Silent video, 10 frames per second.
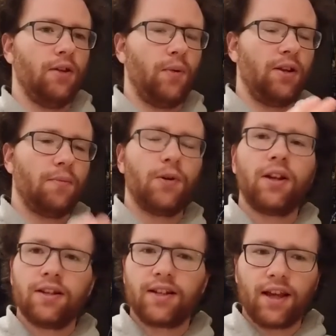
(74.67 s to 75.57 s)
When you're
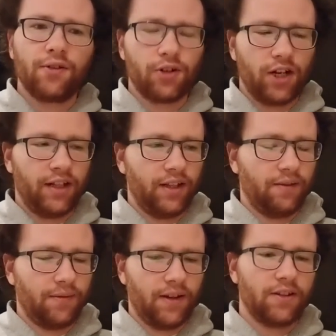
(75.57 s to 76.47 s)
putting together a chain
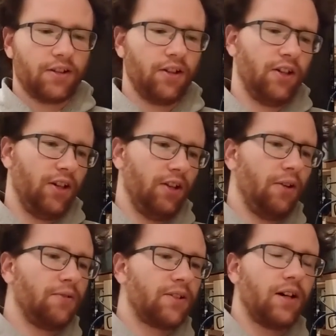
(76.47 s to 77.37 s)
link fence, you
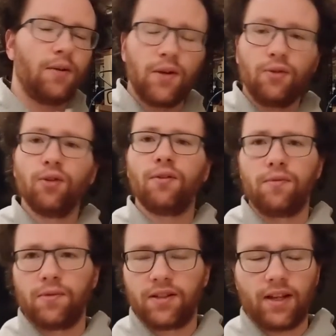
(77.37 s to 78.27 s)
don't start with all of
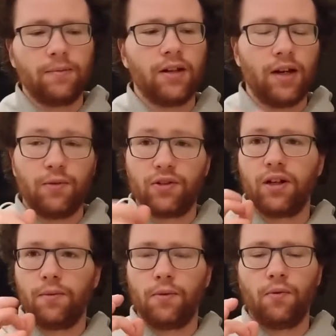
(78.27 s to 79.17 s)
them at the same time. You
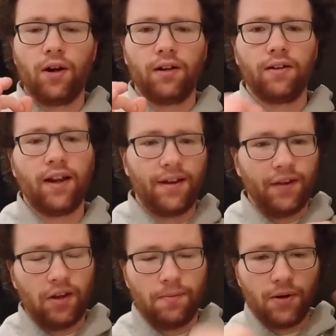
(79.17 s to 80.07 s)
start with one, and
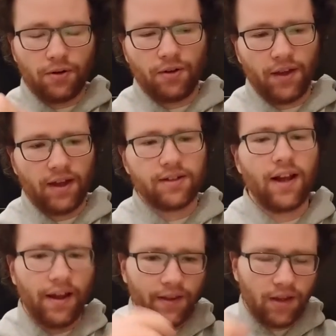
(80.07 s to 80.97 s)
then you build on that,
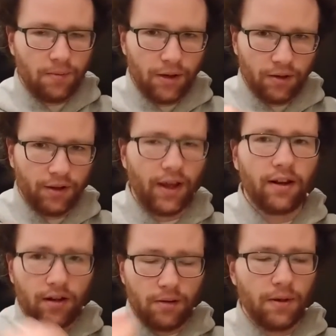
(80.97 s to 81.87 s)
and then you build on
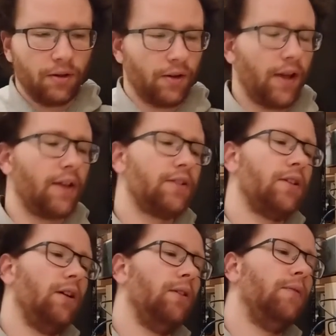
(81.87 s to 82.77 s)
that, and you build on that.
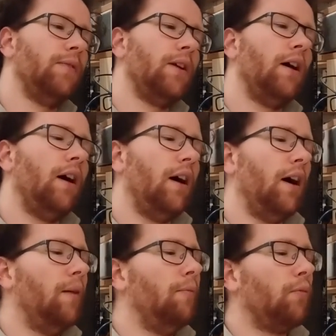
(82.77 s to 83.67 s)
So
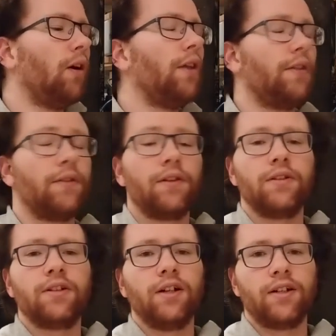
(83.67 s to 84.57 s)
rather
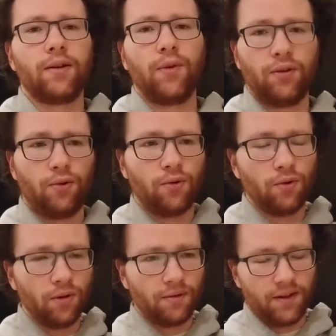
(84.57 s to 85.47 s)
than starting with
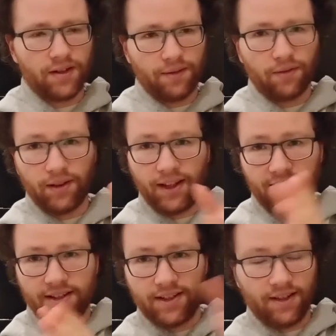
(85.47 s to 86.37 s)
all of the different
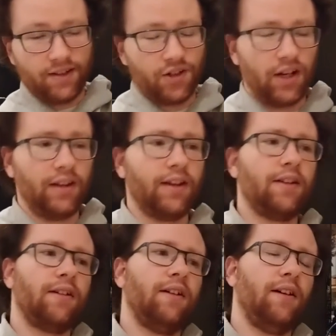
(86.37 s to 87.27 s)
links in this chain link
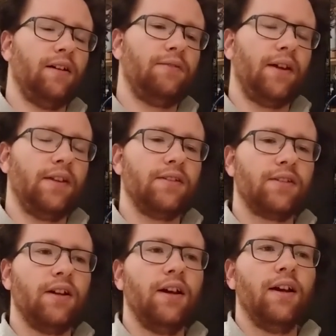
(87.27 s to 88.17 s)

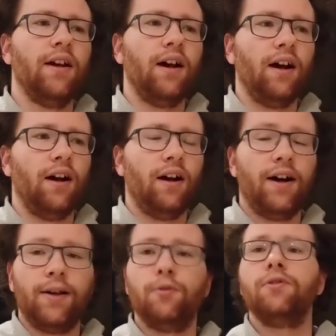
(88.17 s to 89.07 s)
fence,
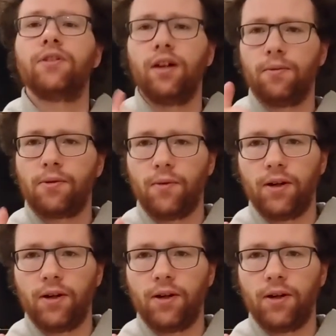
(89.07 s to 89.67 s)
I will start with